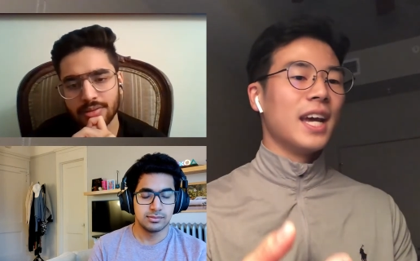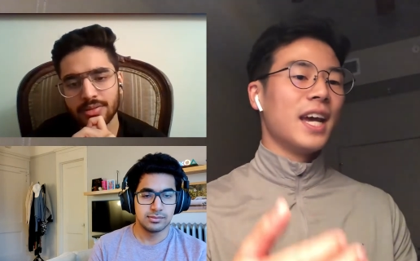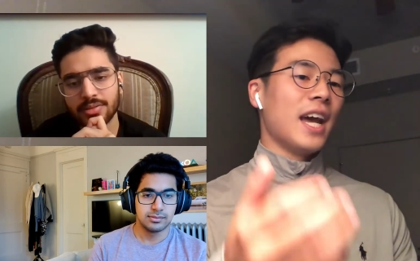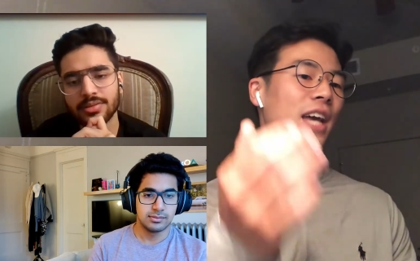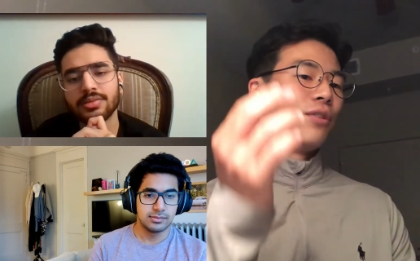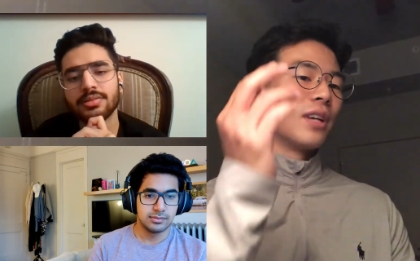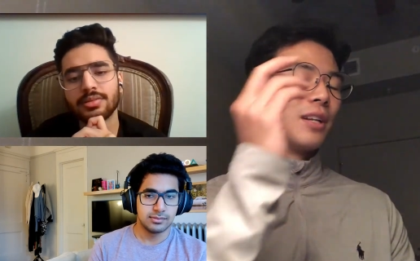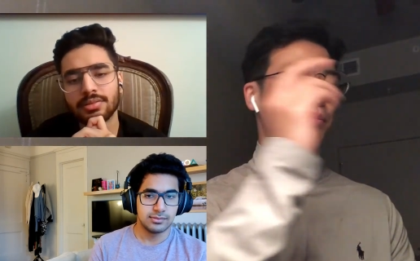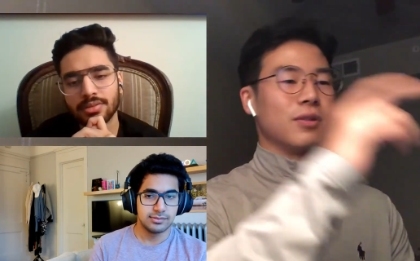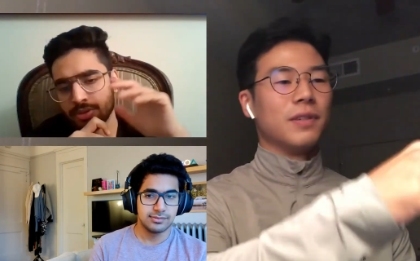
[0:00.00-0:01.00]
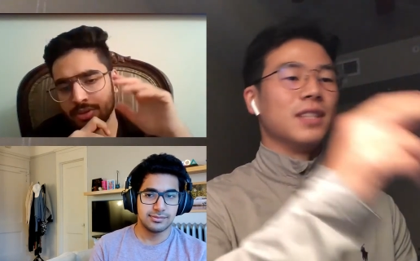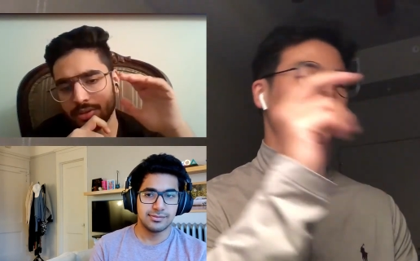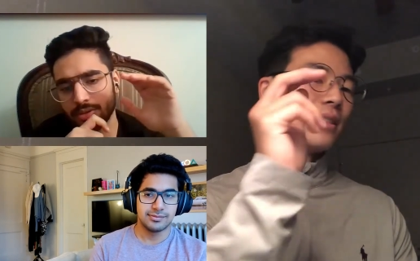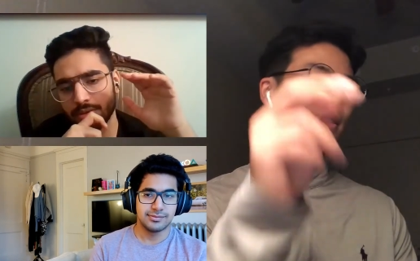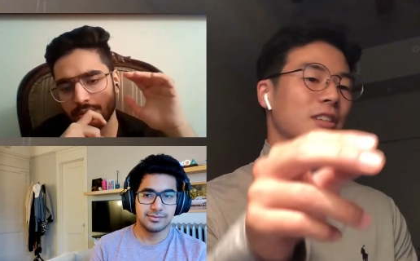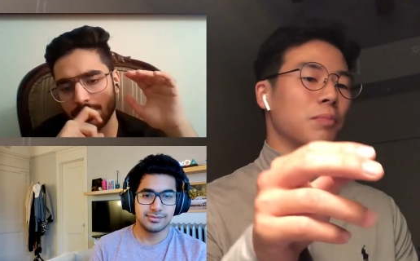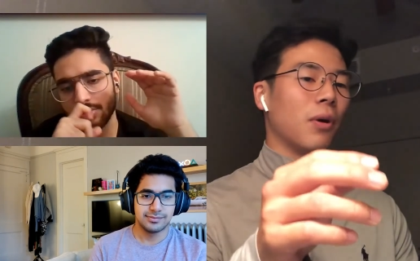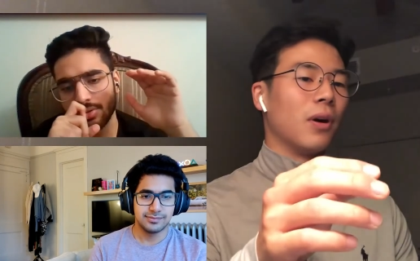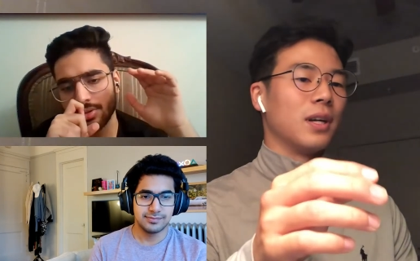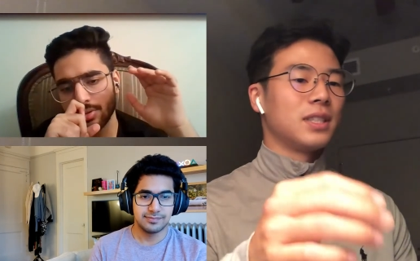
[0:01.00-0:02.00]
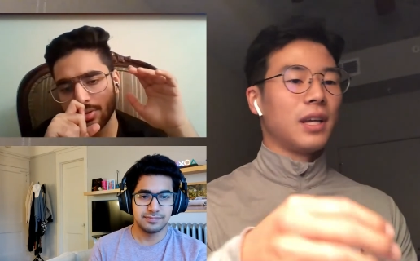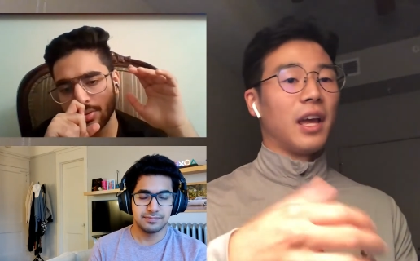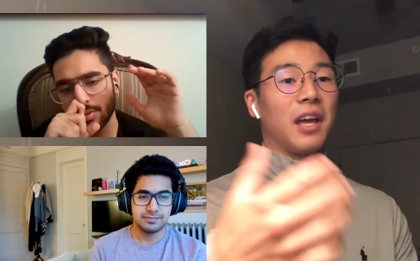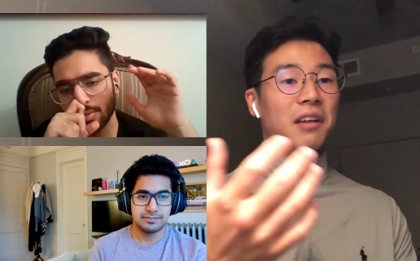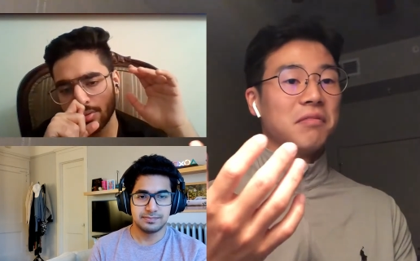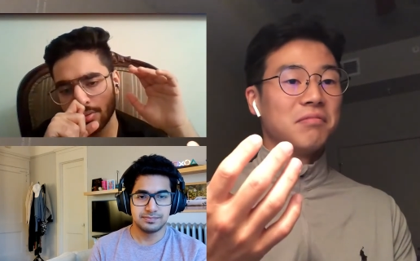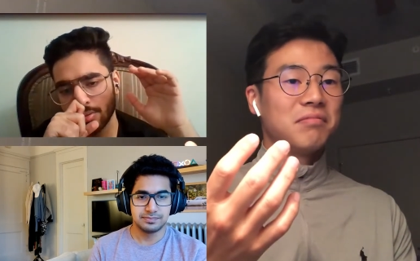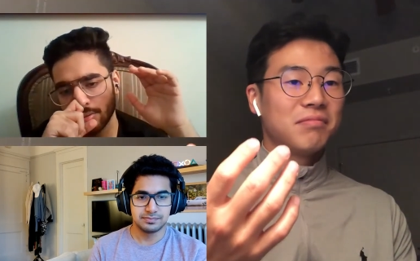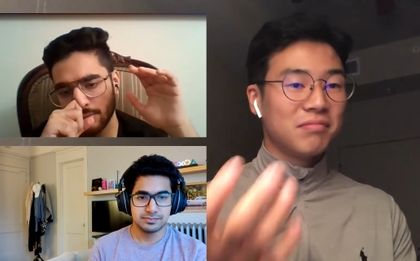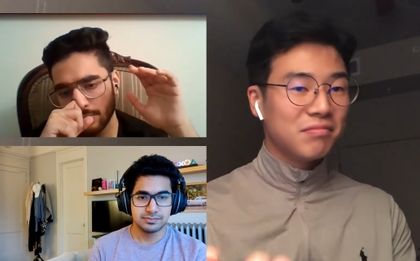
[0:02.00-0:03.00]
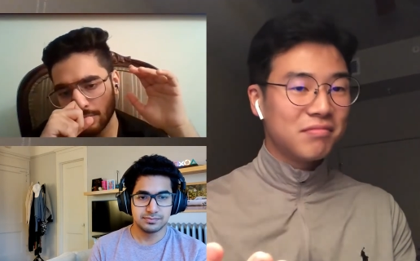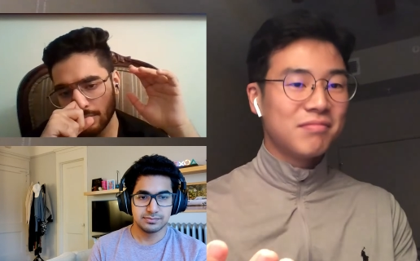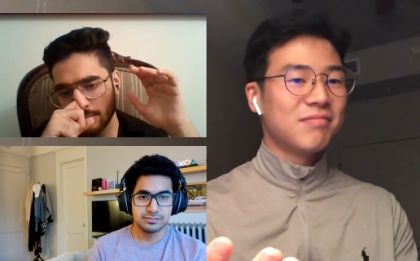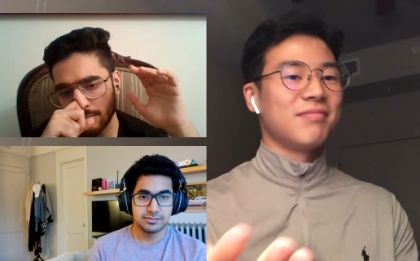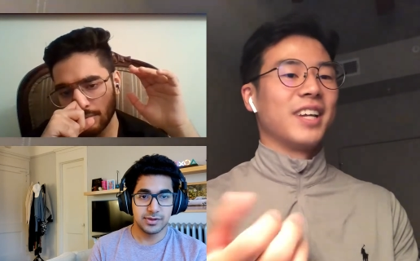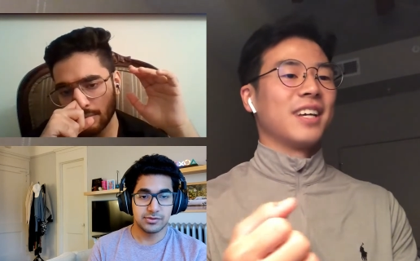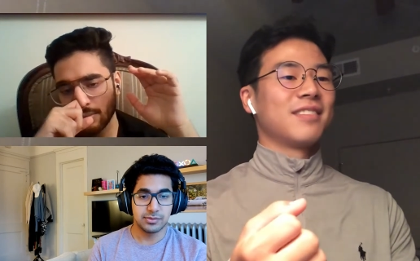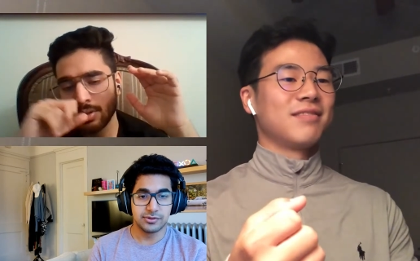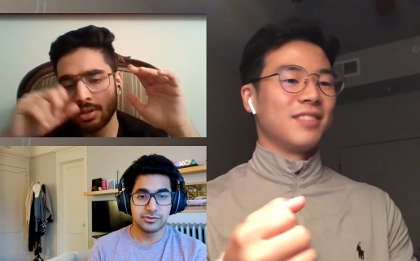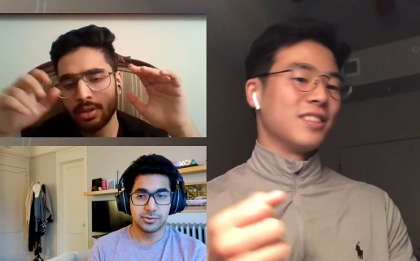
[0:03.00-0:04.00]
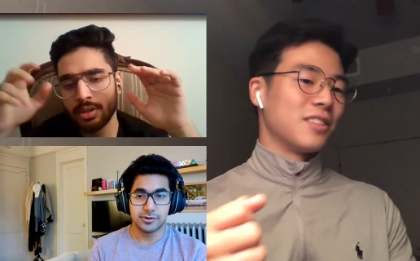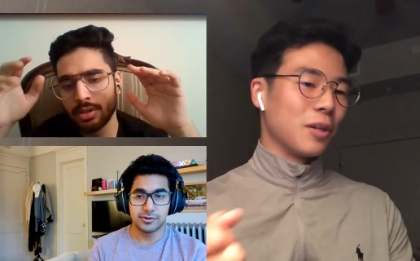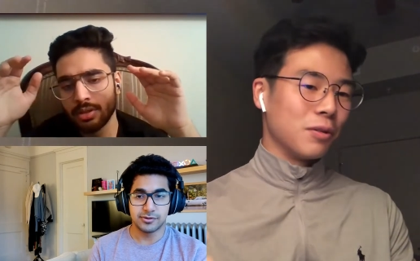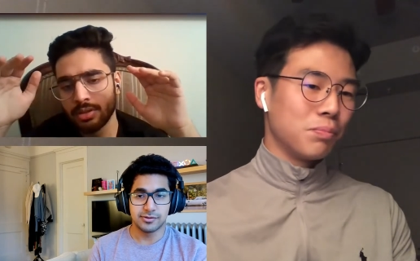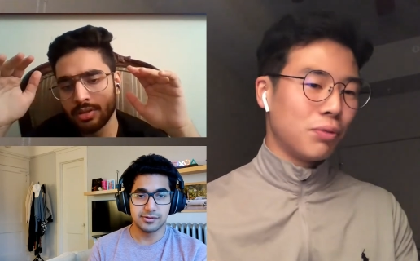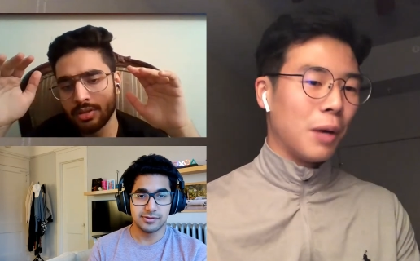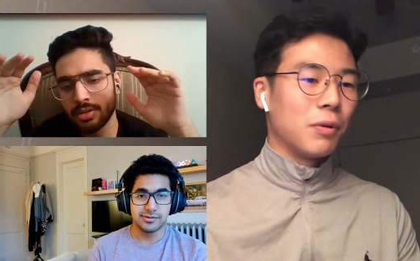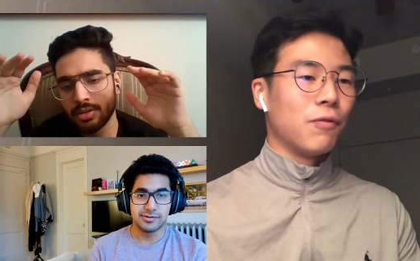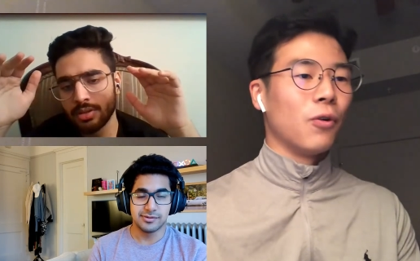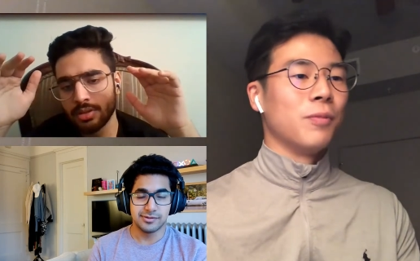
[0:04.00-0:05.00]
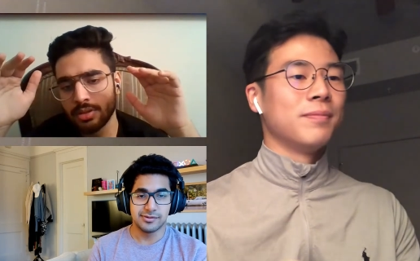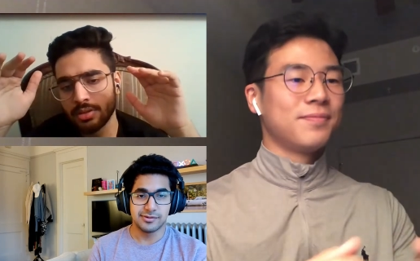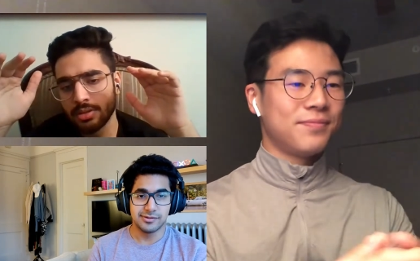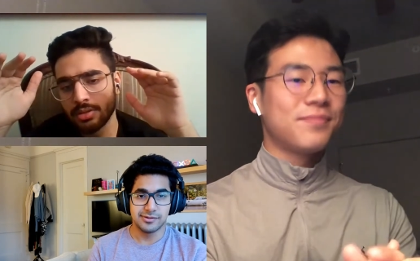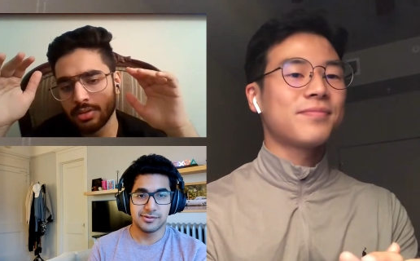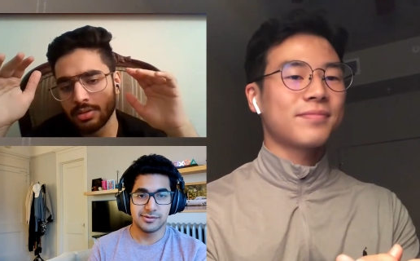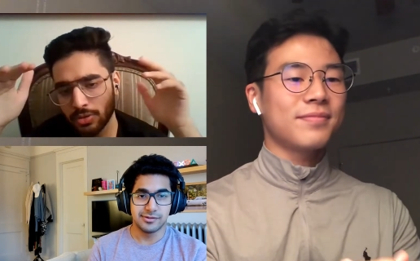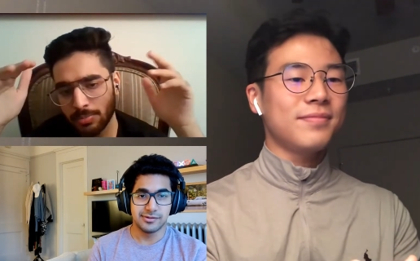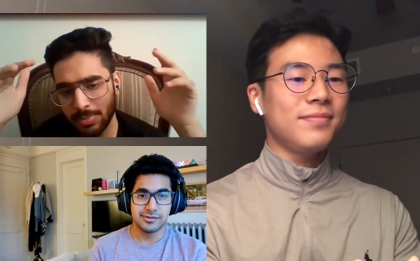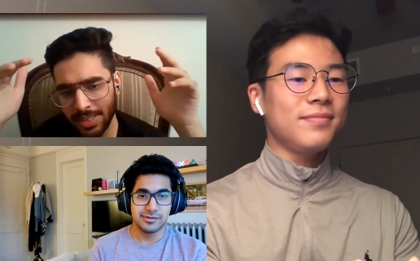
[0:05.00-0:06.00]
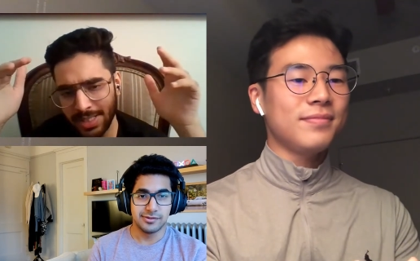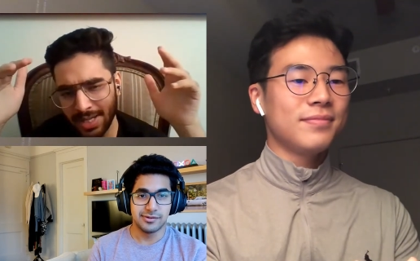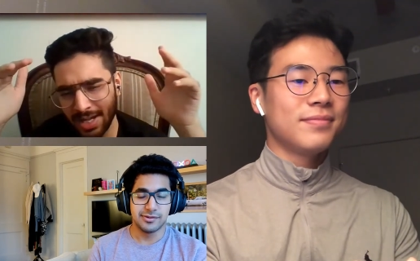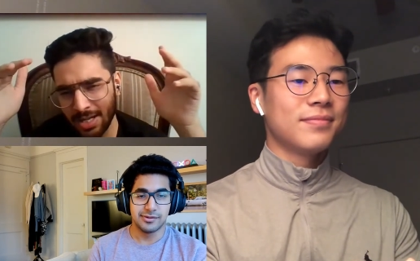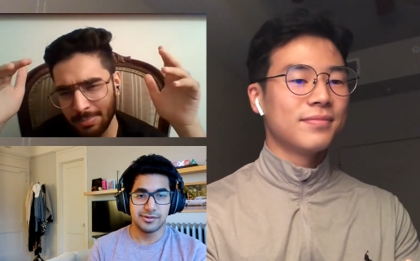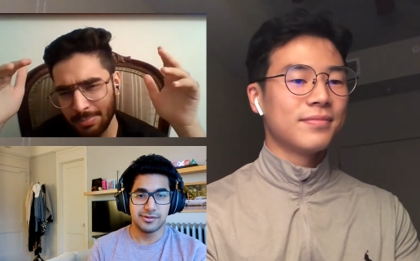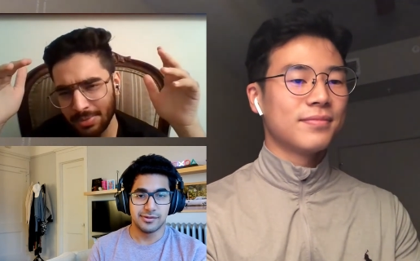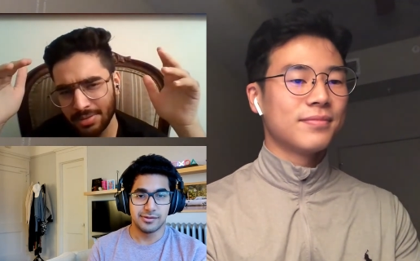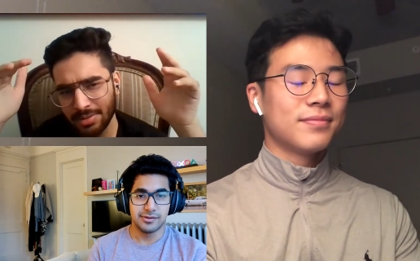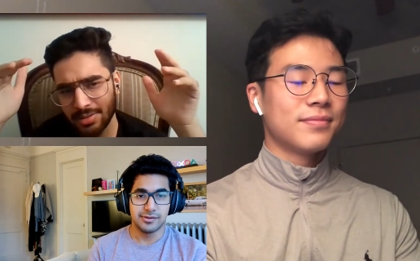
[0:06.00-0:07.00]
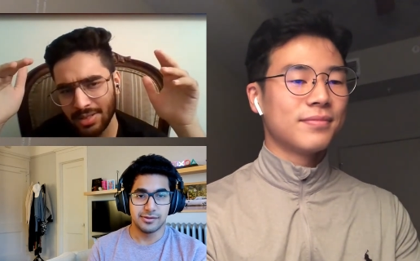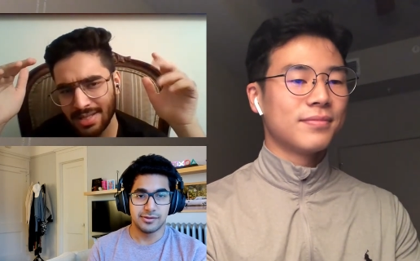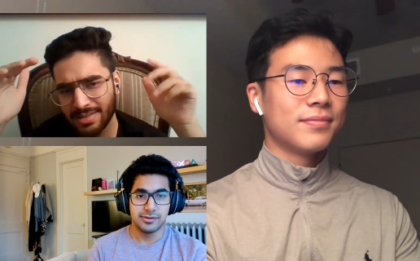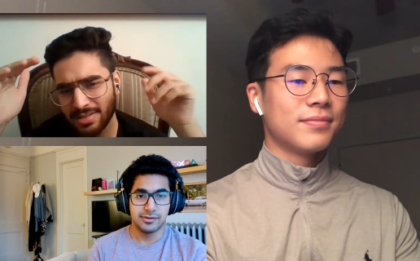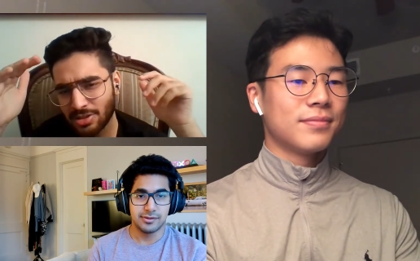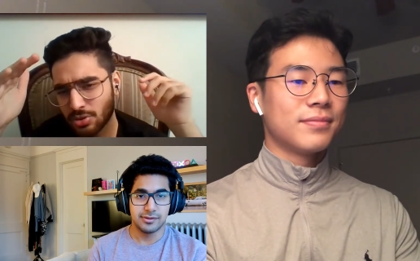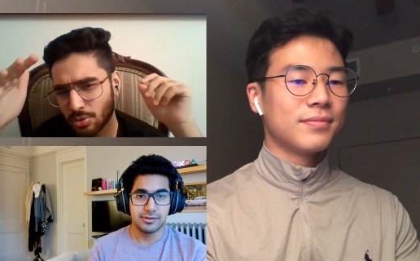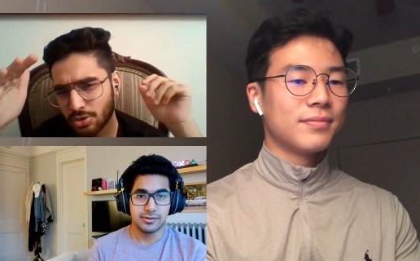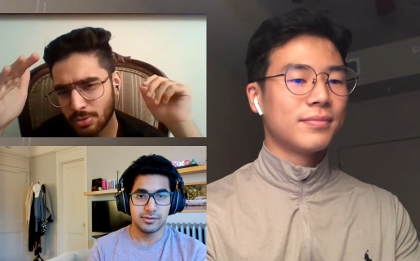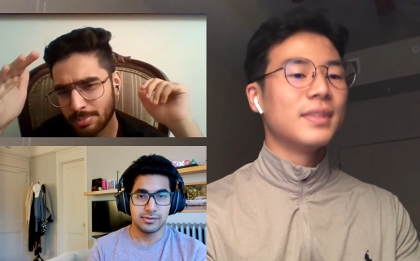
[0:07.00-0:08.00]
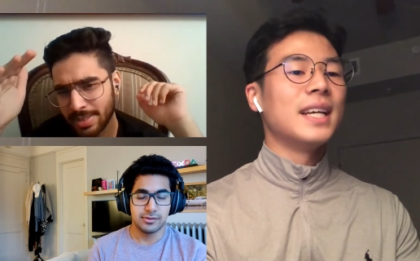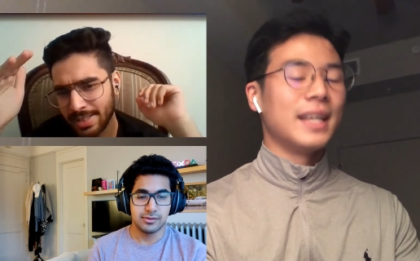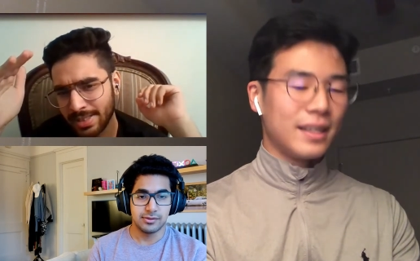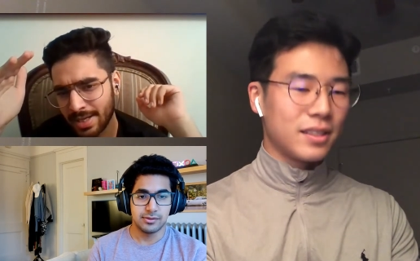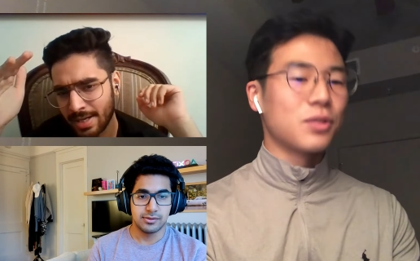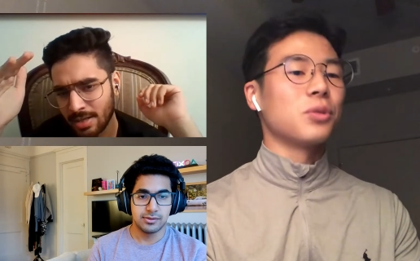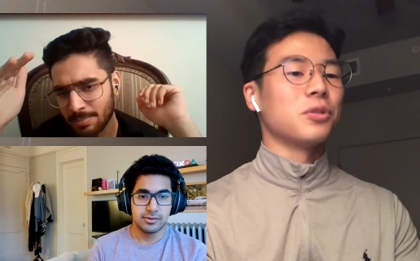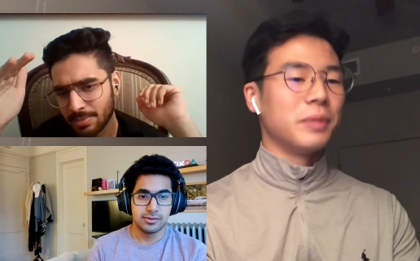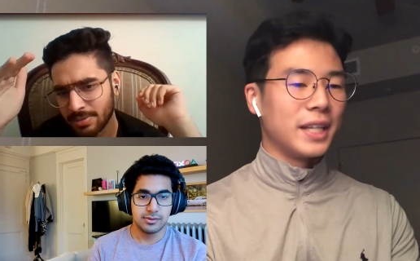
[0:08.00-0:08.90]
Speaker 1: hey you can improve in these and these parts so, and like this really is the
Speaker 2: proper form so is it like a social media app is it a, social, a social, media, media